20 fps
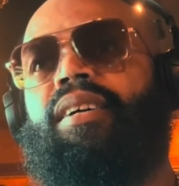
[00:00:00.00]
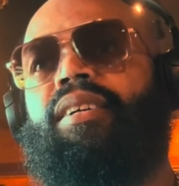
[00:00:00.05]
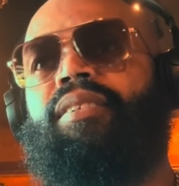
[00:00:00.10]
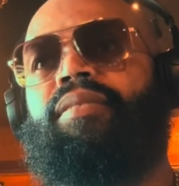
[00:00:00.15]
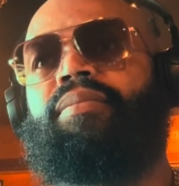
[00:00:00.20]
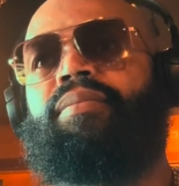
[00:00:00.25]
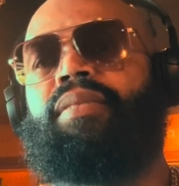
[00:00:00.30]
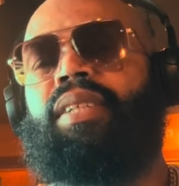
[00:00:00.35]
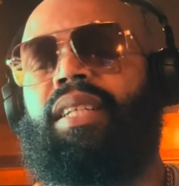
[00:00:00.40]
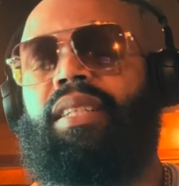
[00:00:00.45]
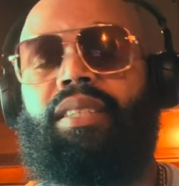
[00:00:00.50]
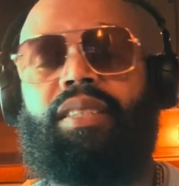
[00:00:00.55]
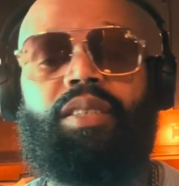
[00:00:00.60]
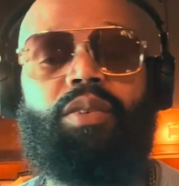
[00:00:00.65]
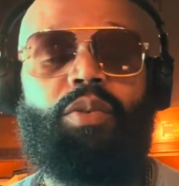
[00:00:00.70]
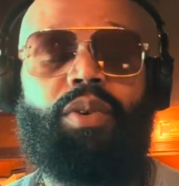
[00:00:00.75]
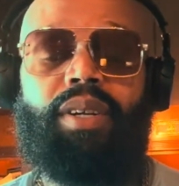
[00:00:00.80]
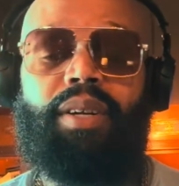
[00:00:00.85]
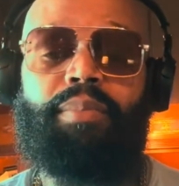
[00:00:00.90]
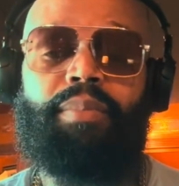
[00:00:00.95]
They're just
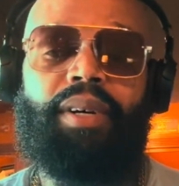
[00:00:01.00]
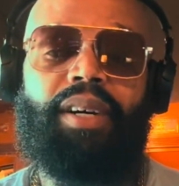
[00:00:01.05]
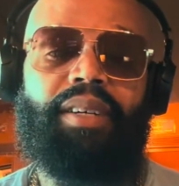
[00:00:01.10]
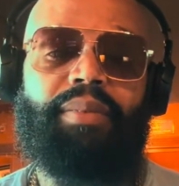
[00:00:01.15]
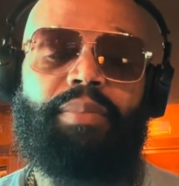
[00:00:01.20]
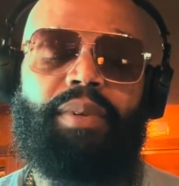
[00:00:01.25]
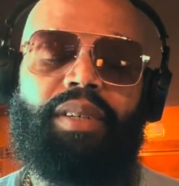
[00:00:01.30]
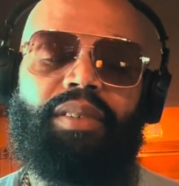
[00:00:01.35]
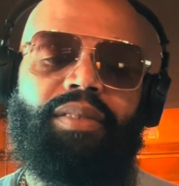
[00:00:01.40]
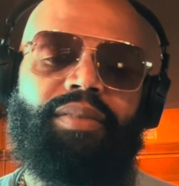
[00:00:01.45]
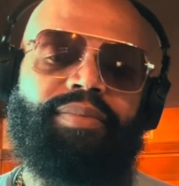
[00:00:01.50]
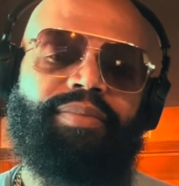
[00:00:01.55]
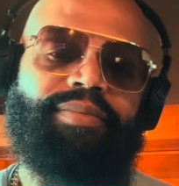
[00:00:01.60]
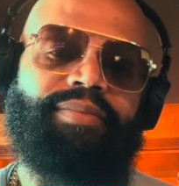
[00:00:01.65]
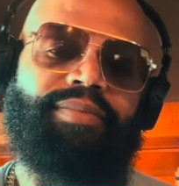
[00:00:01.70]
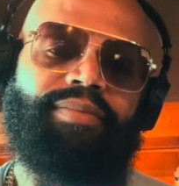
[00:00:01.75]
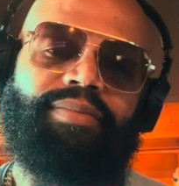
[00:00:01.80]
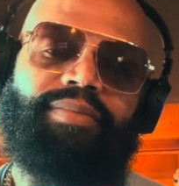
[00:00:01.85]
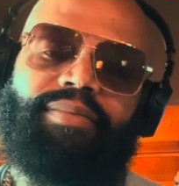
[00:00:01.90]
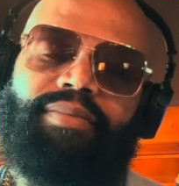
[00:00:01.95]
going amok, bro.
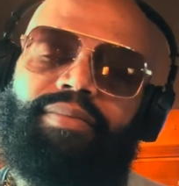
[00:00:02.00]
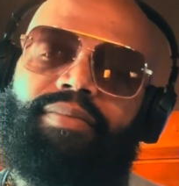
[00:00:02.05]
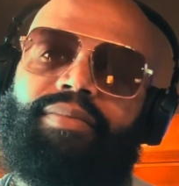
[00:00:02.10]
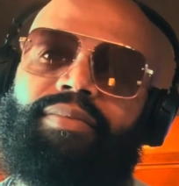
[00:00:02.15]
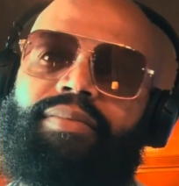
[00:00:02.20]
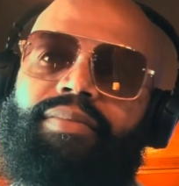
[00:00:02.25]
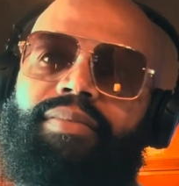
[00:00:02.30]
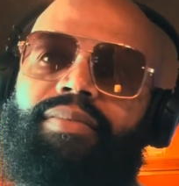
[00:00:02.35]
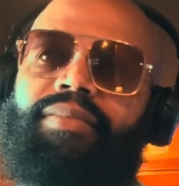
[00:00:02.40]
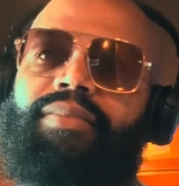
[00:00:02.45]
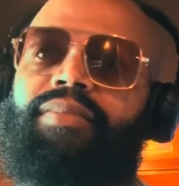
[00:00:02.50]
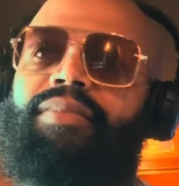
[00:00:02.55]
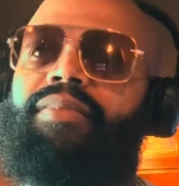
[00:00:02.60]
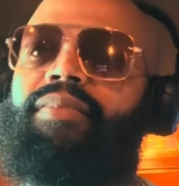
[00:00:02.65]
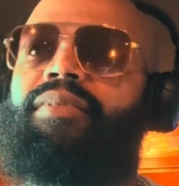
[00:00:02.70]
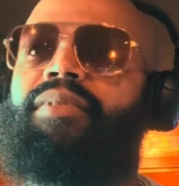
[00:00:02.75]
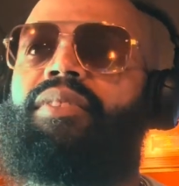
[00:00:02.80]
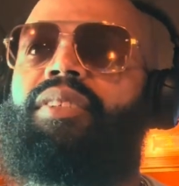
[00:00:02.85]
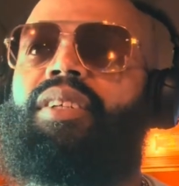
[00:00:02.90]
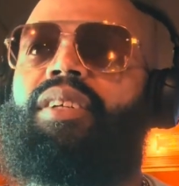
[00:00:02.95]

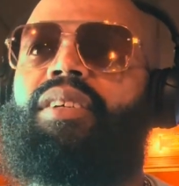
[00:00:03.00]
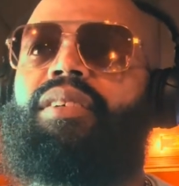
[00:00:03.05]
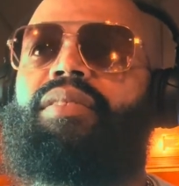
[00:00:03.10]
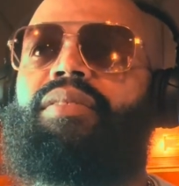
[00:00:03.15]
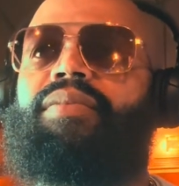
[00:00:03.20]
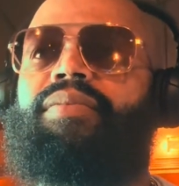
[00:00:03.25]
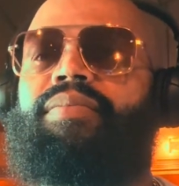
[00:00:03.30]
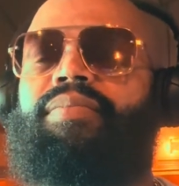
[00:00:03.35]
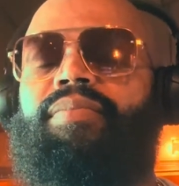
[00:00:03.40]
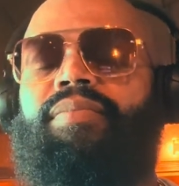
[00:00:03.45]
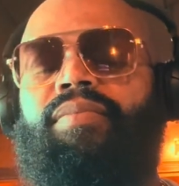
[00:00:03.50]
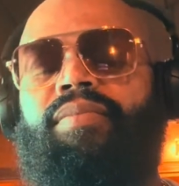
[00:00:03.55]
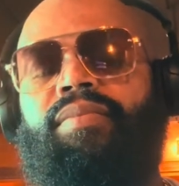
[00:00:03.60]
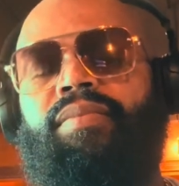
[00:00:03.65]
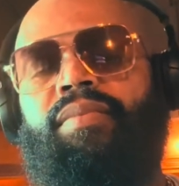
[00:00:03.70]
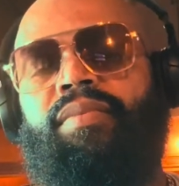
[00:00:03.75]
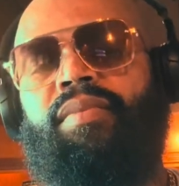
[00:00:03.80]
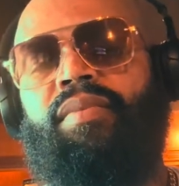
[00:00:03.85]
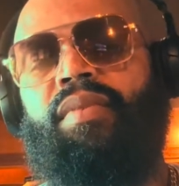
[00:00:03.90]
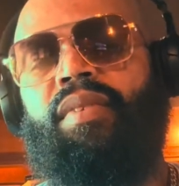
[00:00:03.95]
You know?
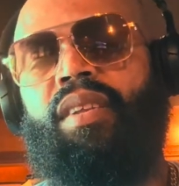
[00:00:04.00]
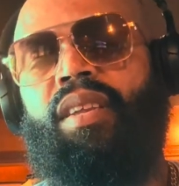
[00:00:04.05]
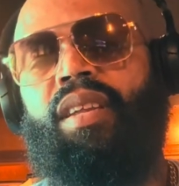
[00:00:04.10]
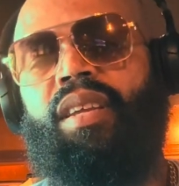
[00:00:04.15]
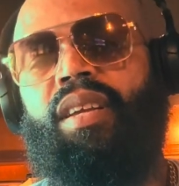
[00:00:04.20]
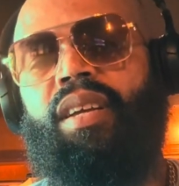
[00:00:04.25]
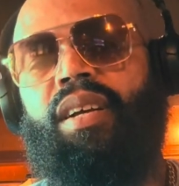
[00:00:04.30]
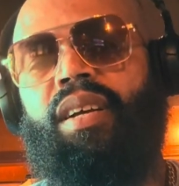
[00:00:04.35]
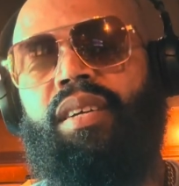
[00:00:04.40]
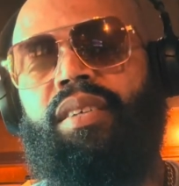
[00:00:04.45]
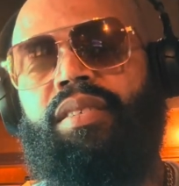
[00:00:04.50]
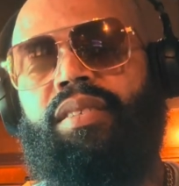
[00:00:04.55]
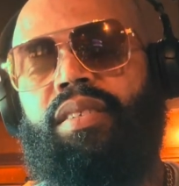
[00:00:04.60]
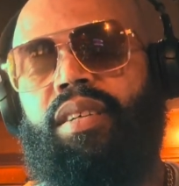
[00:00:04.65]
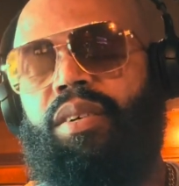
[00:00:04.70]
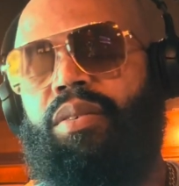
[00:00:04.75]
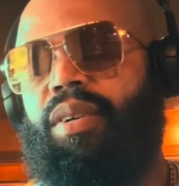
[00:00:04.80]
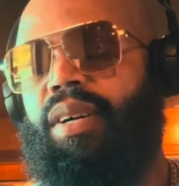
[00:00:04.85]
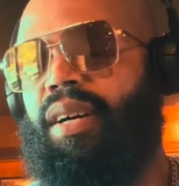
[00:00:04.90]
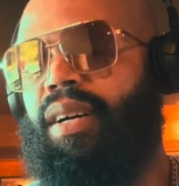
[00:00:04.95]
So,
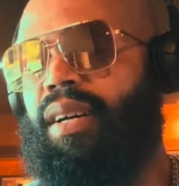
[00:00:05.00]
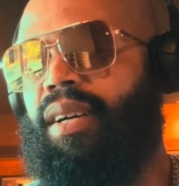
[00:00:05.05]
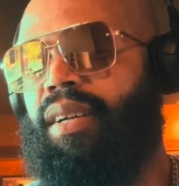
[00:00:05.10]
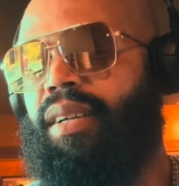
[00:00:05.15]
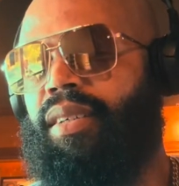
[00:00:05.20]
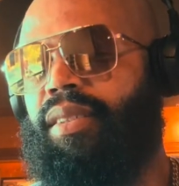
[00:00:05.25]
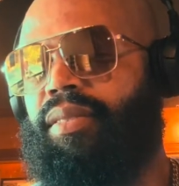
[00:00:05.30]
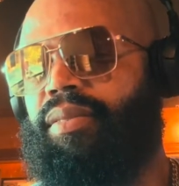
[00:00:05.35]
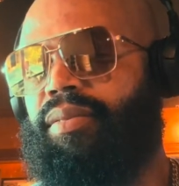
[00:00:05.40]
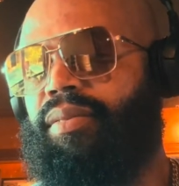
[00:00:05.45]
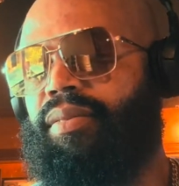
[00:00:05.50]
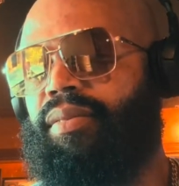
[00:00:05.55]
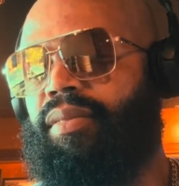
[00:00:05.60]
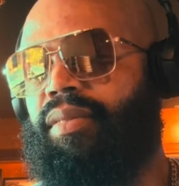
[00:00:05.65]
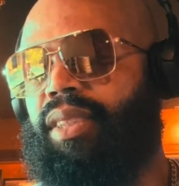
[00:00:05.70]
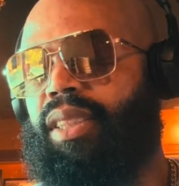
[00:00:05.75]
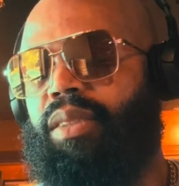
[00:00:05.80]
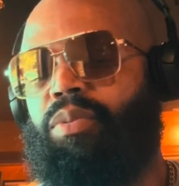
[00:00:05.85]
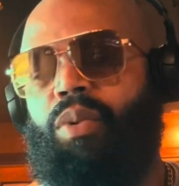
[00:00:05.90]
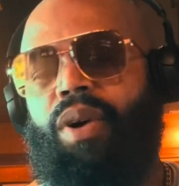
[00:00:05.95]

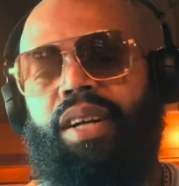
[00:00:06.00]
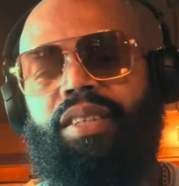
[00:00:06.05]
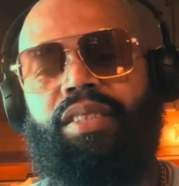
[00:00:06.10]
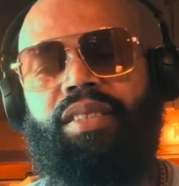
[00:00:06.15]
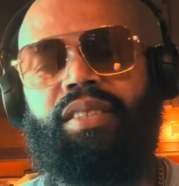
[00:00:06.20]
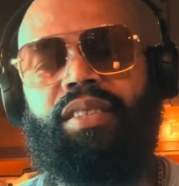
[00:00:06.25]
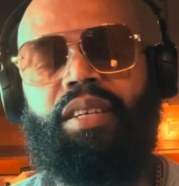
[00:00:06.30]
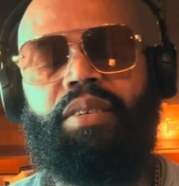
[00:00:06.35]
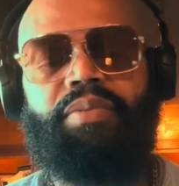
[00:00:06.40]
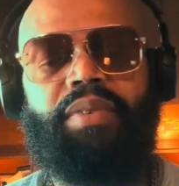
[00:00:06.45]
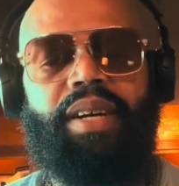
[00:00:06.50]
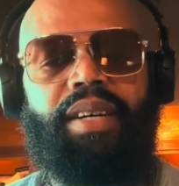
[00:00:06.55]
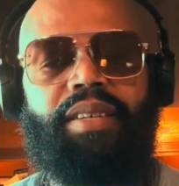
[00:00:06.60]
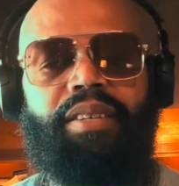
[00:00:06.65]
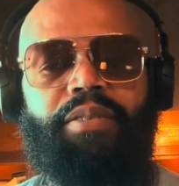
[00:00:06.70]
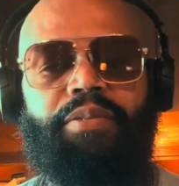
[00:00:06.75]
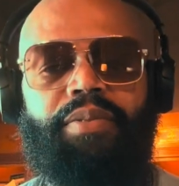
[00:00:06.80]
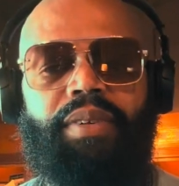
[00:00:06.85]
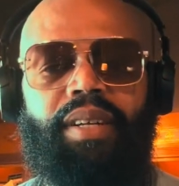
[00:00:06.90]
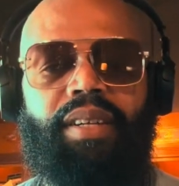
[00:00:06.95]
just watch yourself out
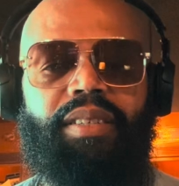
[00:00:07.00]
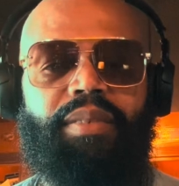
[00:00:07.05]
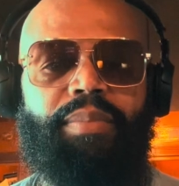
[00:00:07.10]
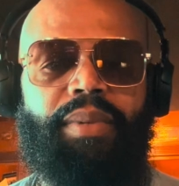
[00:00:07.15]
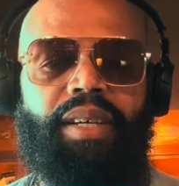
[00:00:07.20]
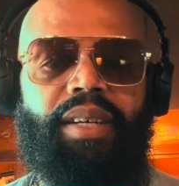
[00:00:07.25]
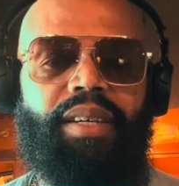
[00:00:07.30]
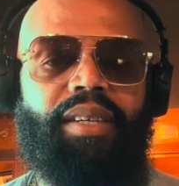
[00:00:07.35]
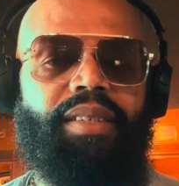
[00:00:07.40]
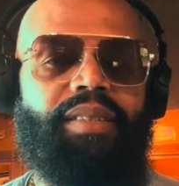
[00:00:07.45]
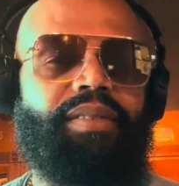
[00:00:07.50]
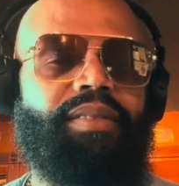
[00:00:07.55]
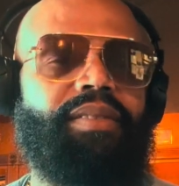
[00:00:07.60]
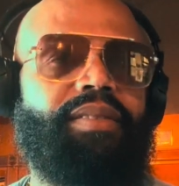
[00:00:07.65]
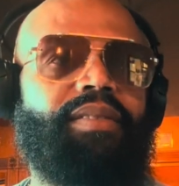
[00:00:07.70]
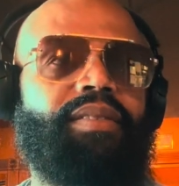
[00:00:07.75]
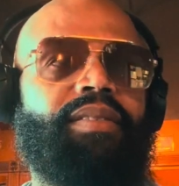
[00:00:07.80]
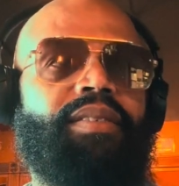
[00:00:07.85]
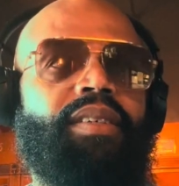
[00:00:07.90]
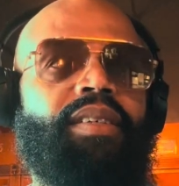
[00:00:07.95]
here, fellas, man.
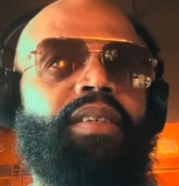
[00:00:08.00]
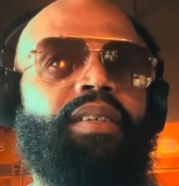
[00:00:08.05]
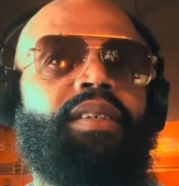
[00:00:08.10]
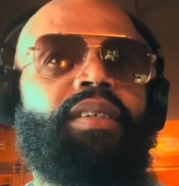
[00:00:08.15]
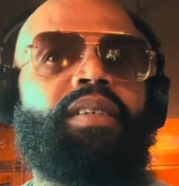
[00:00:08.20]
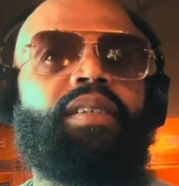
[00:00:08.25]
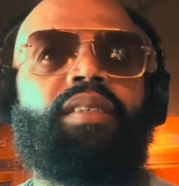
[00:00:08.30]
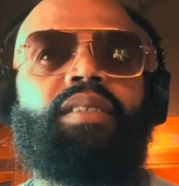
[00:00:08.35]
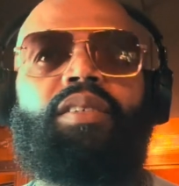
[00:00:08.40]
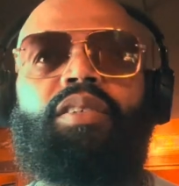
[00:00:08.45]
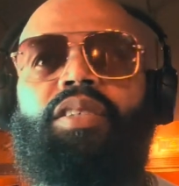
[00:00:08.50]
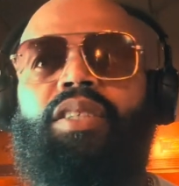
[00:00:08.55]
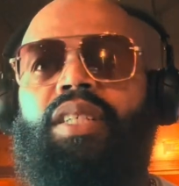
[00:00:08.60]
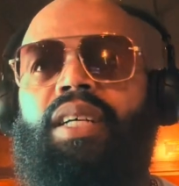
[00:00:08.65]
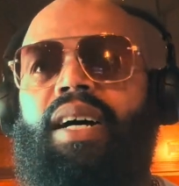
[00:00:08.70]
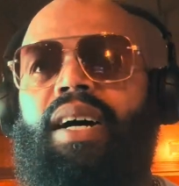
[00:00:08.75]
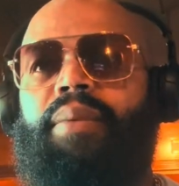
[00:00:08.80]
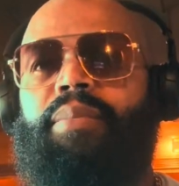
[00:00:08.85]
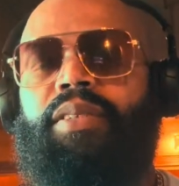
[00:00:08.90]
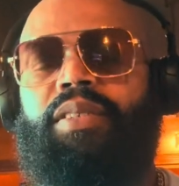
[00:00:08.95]
Your
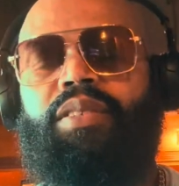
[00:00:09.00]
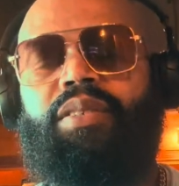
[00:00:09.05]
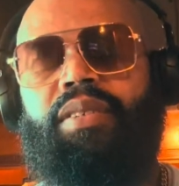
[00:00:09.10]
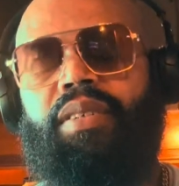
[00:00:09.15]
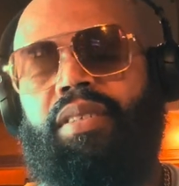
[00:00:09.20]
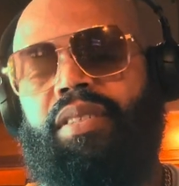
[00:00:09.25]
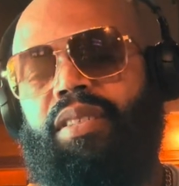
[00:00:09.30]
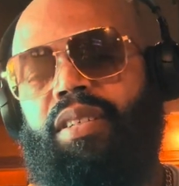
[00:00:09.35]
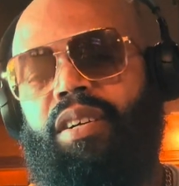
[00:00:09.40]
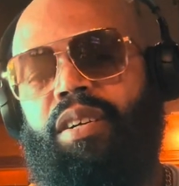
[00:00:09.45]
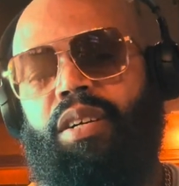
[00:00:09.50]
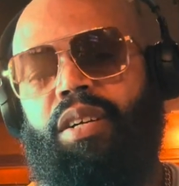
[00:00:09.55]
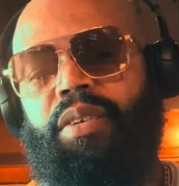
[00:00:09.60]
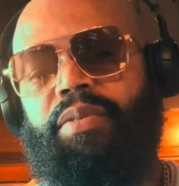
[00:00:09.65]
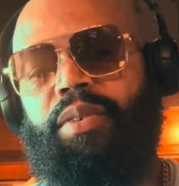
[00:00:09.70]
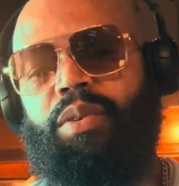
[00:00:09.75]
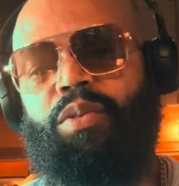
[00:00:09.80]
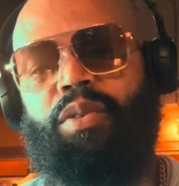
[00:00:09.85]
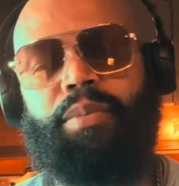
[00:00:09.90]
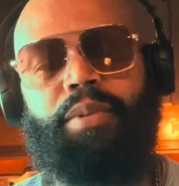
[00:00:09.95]
job is to observe a
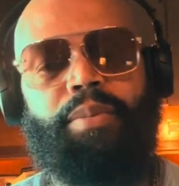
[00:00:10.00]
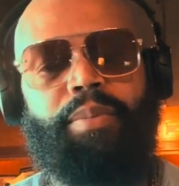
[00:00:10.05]
woman,